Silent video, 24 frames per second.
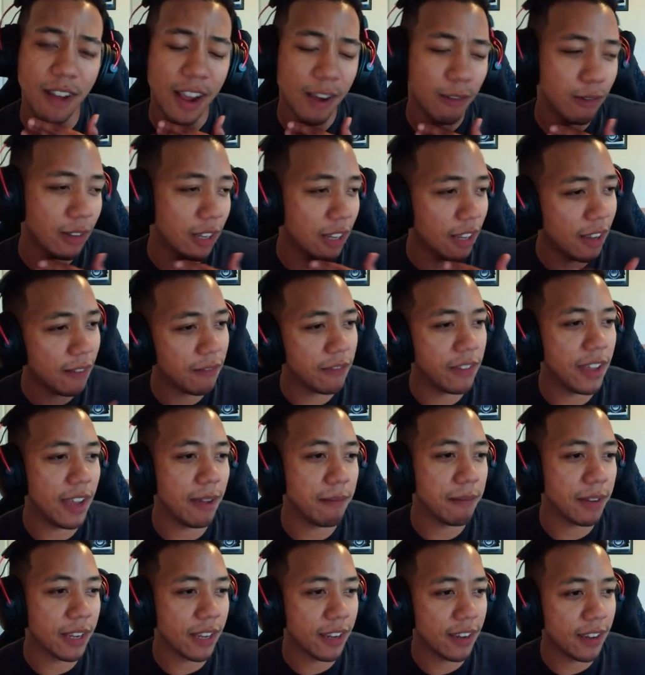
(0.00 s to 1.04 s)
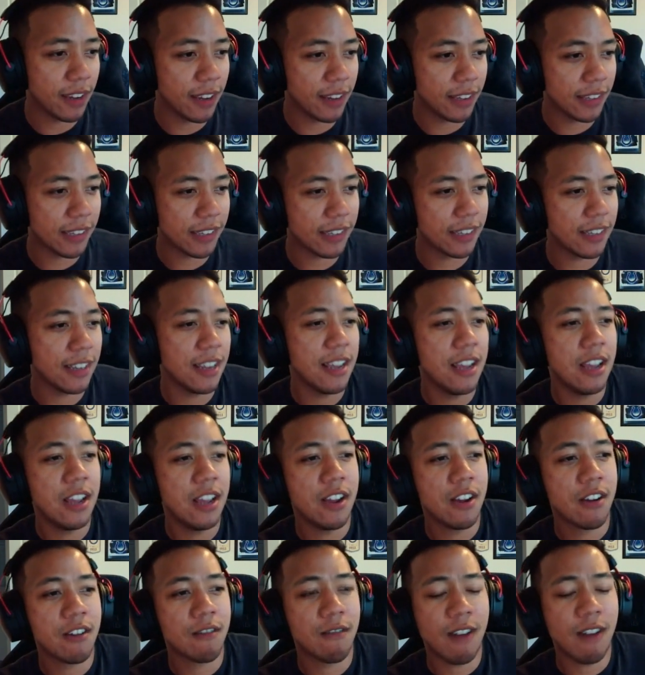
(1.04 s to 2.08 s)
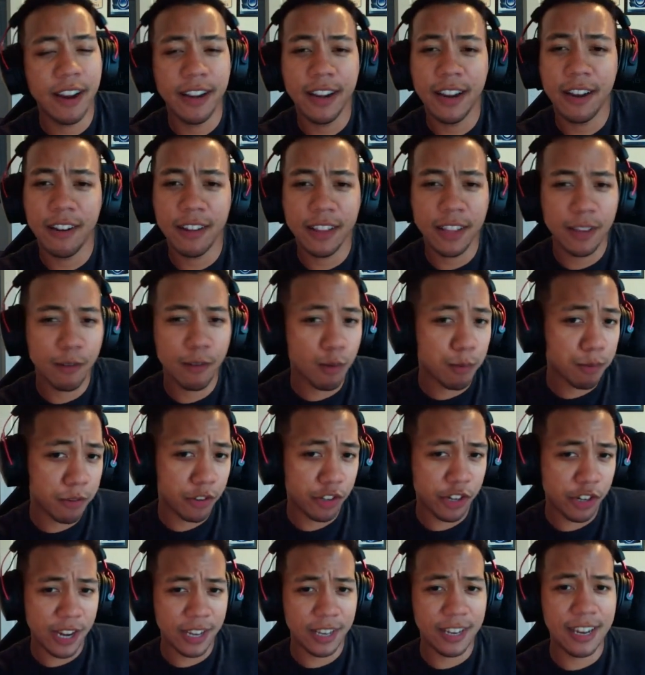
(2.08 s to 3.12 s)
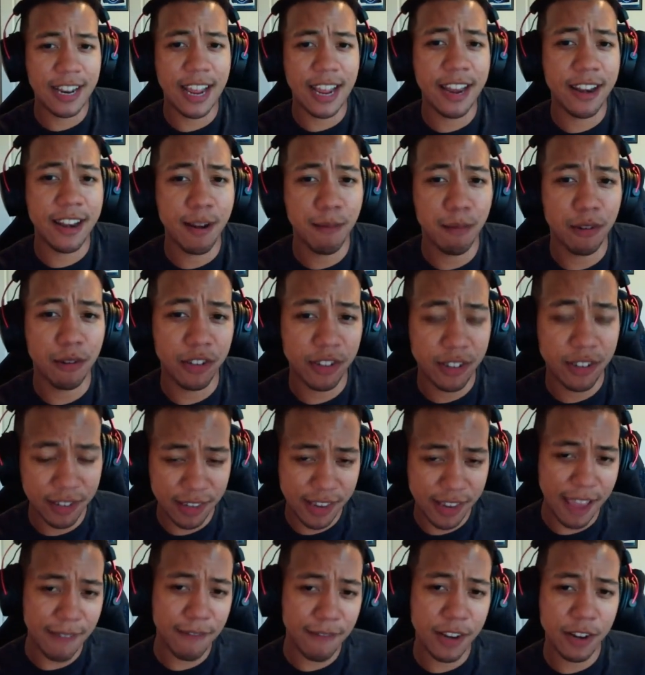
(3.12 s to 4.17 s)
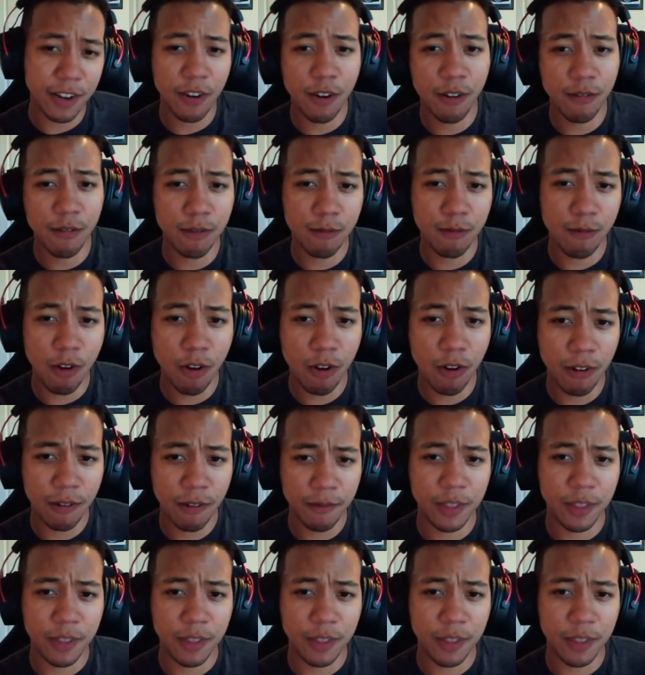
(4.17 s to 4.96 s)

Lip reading: would love that, because right now I think we're projected at number 7 overall.